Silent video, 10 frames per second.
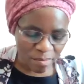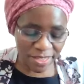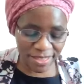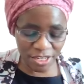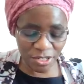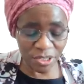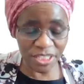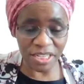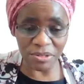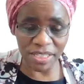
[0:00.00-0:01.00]
But the
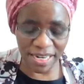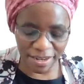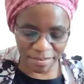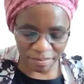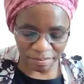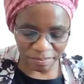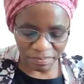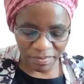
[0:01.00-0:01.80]
New Jerusalem